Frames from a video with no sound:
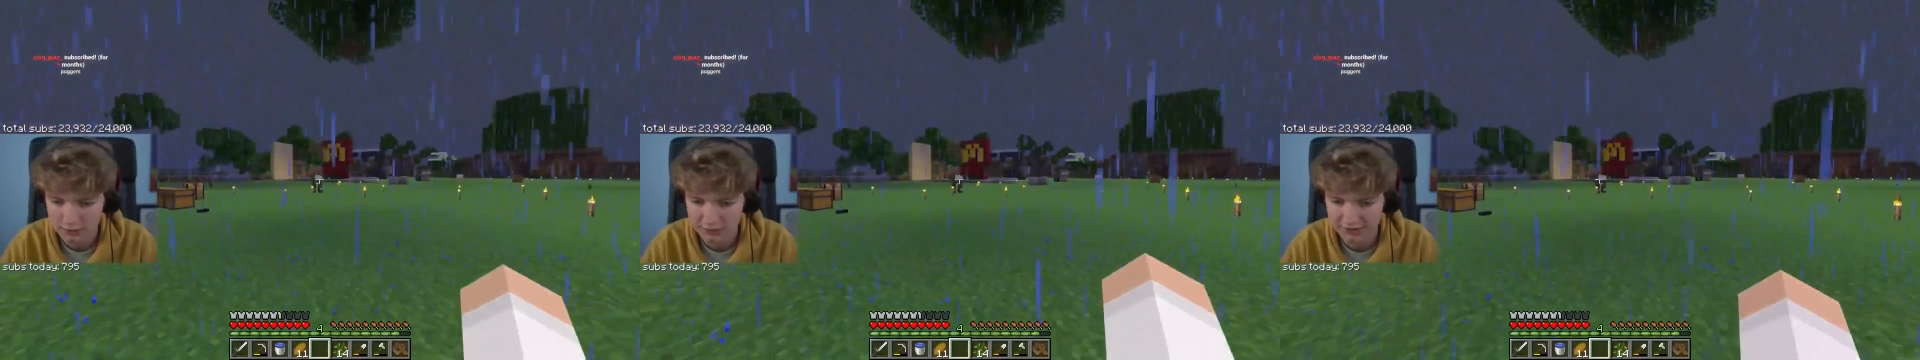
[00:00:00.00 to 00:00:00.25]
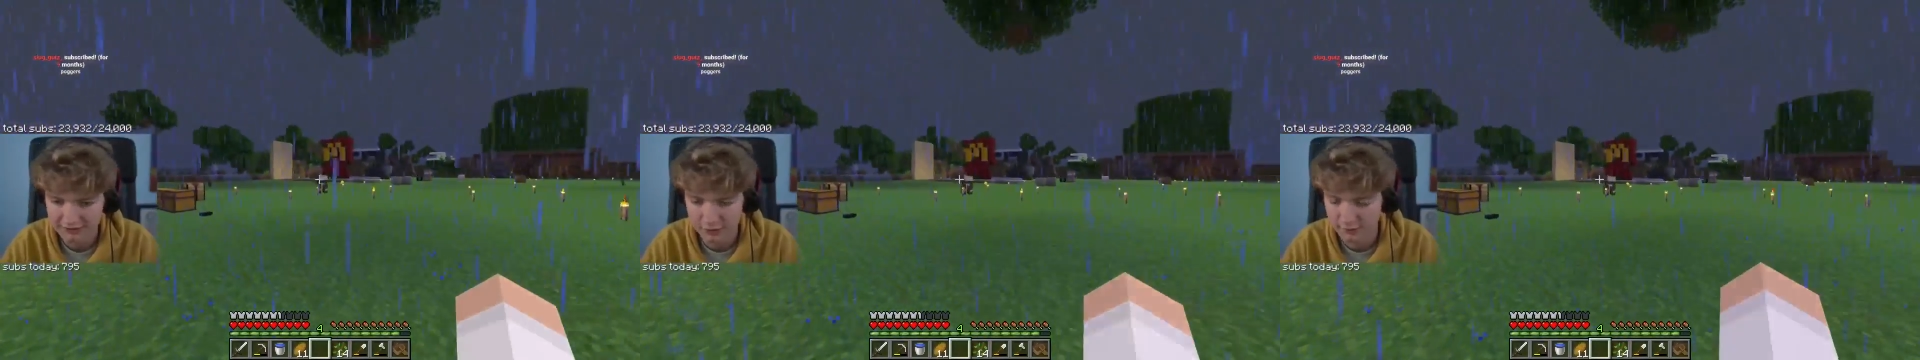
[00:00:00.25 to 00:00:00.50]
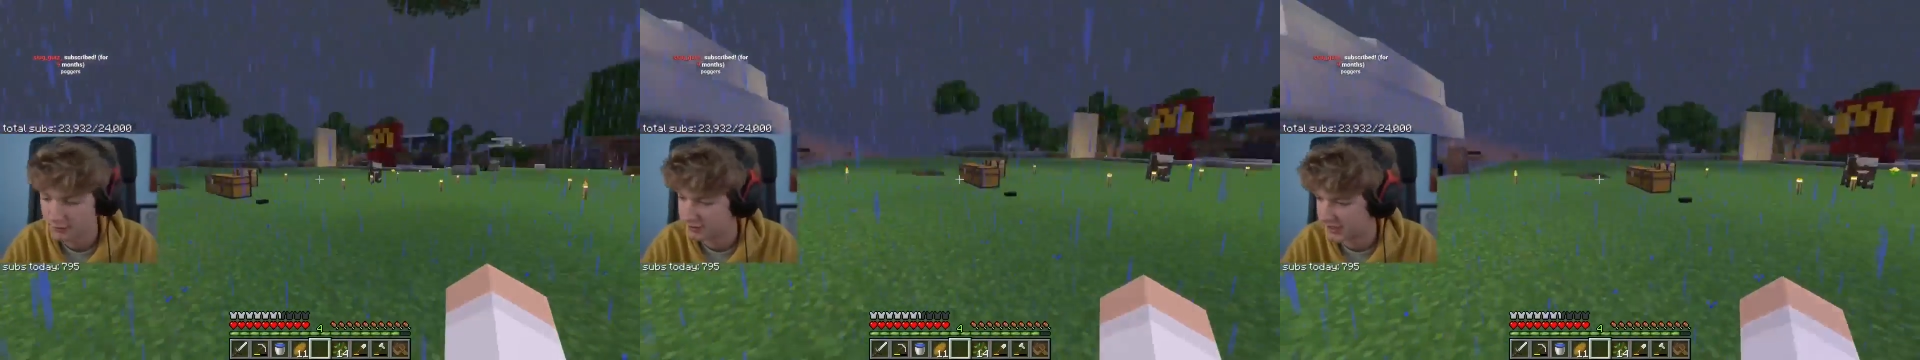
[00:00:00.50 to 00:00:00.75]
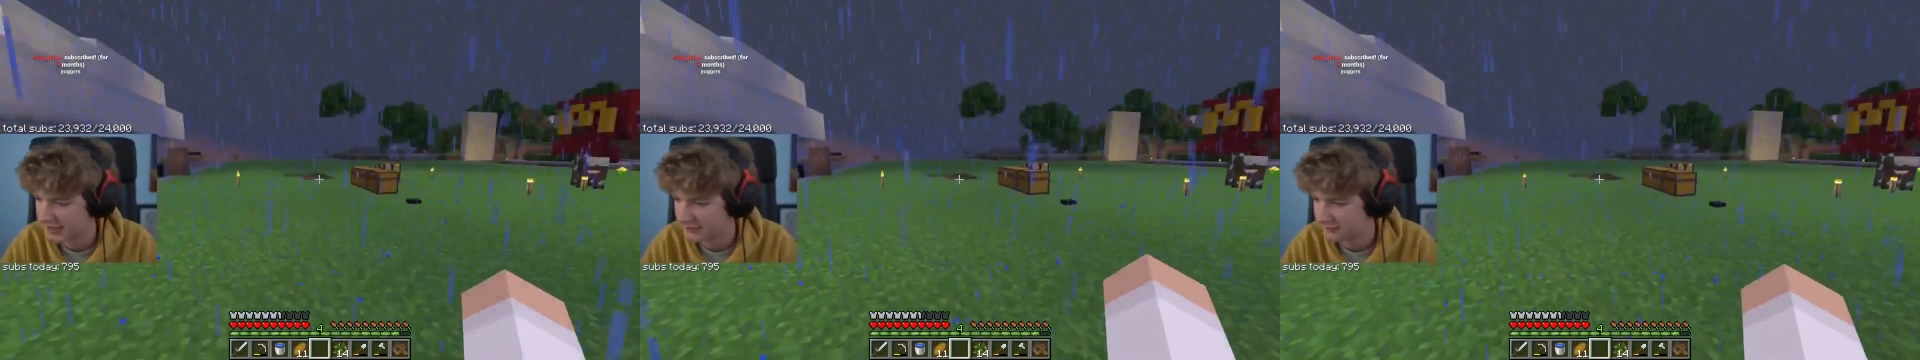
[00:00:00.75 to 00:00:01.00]
See, if Tubbo was
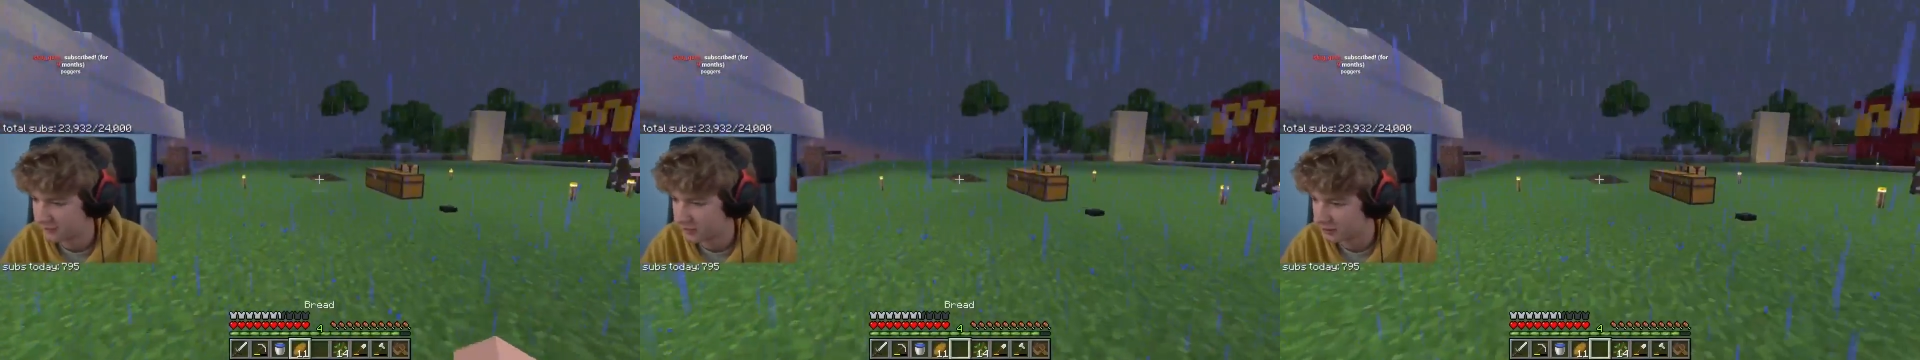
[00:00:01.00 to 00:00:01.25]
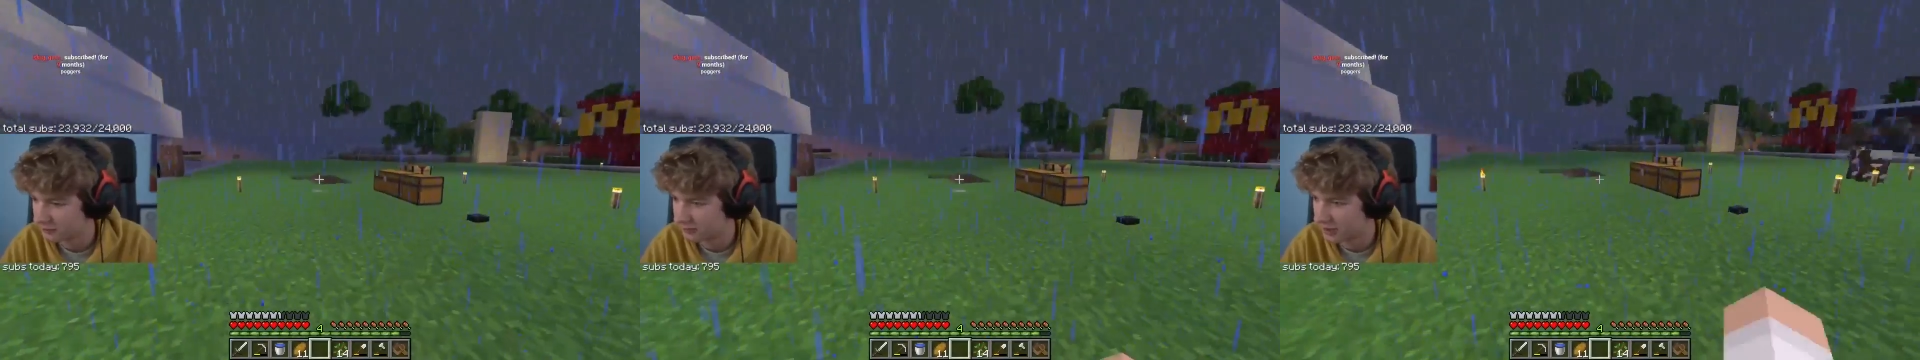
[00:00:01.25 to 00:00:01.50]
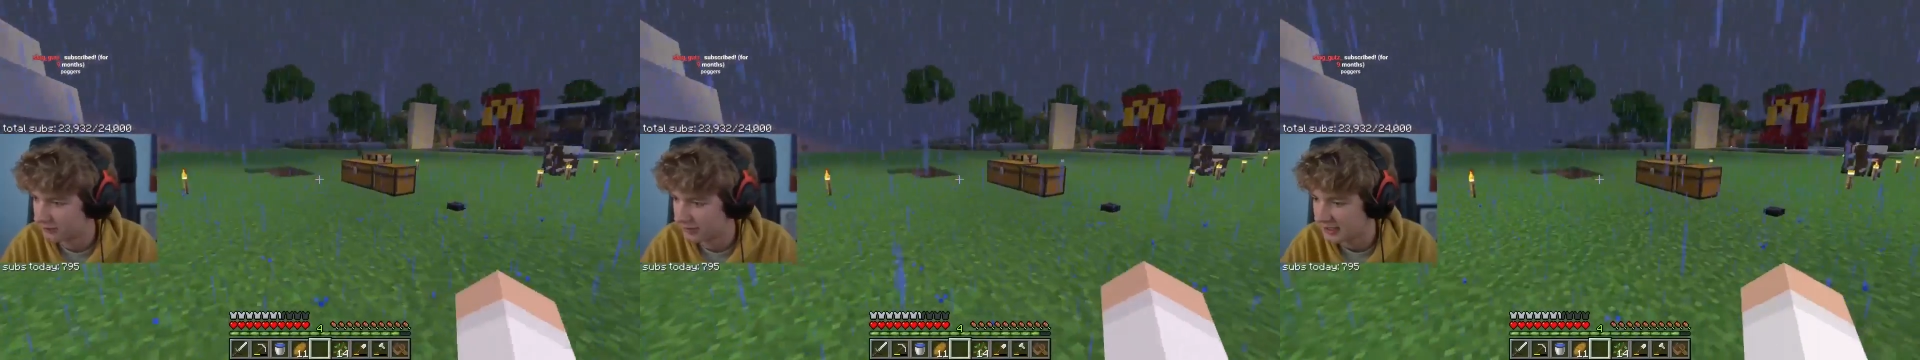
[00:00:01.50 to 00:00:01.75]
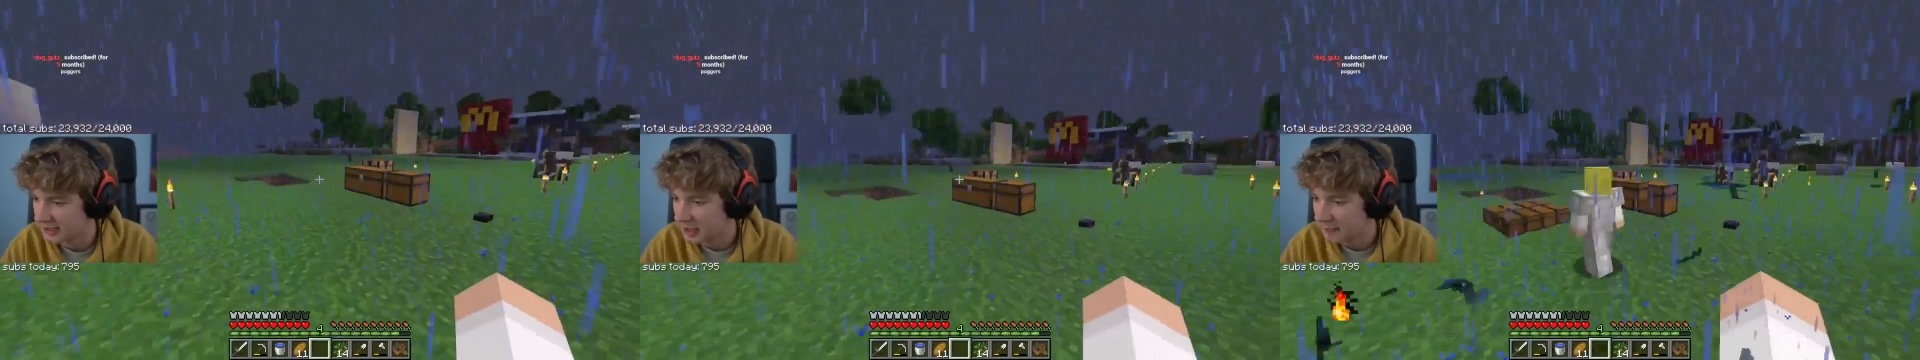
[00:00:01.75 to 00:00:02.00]
here, he'd fucking remind me.
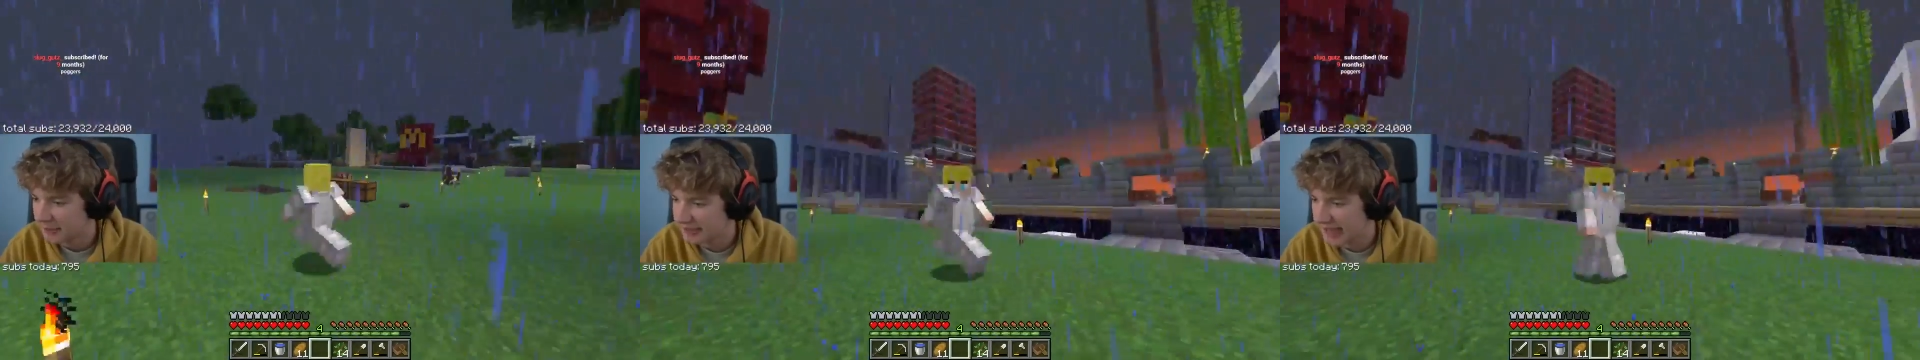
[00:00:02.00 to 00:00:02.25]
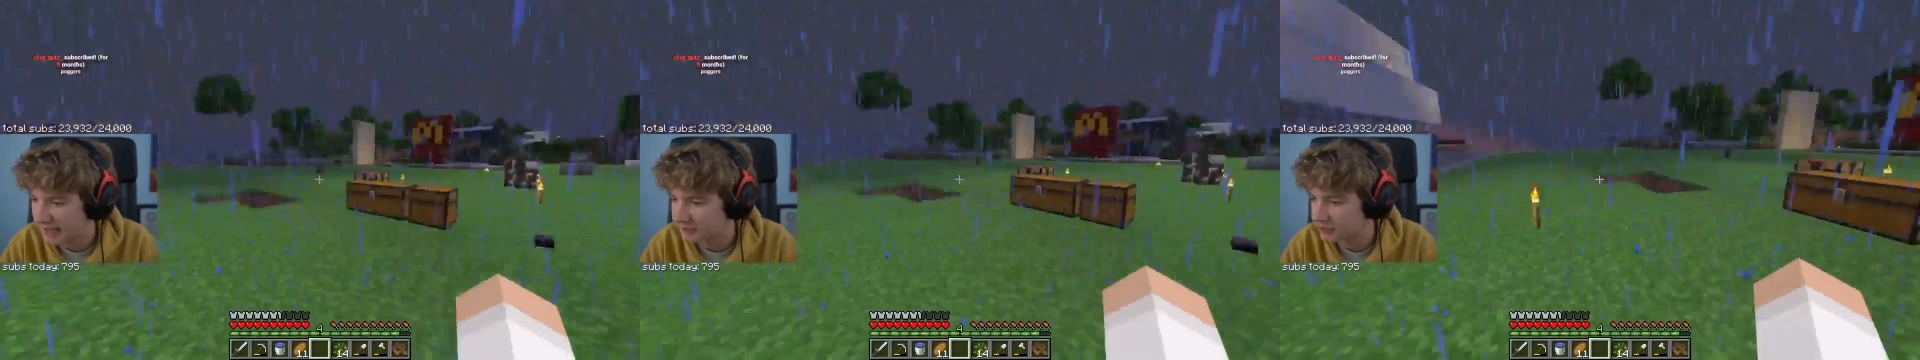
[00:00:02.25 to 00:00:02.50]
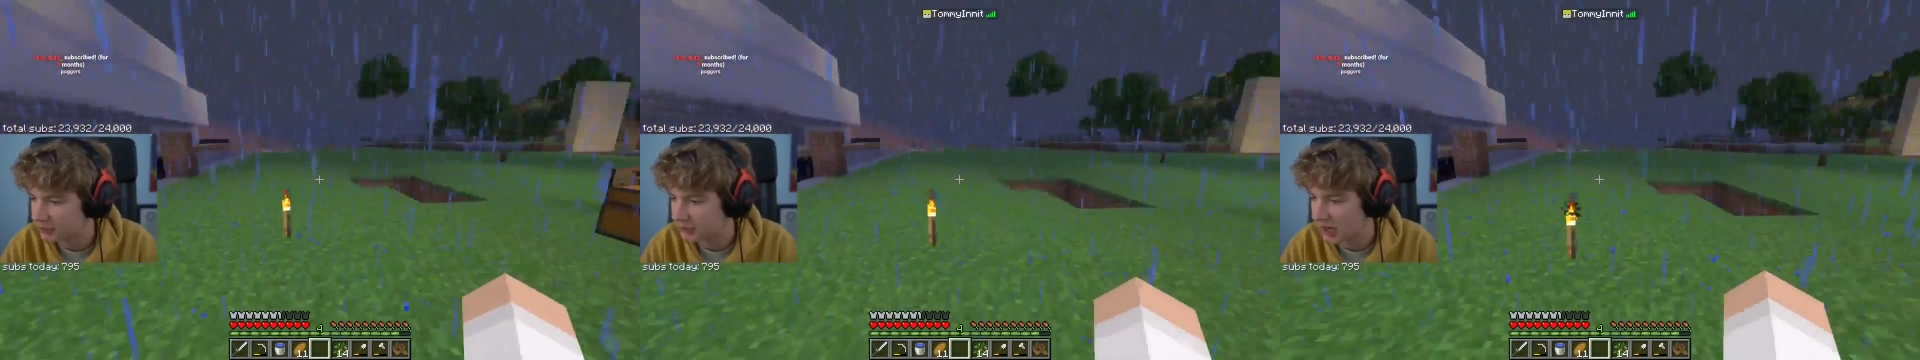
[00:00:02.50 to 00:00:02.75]
But yeah, dude,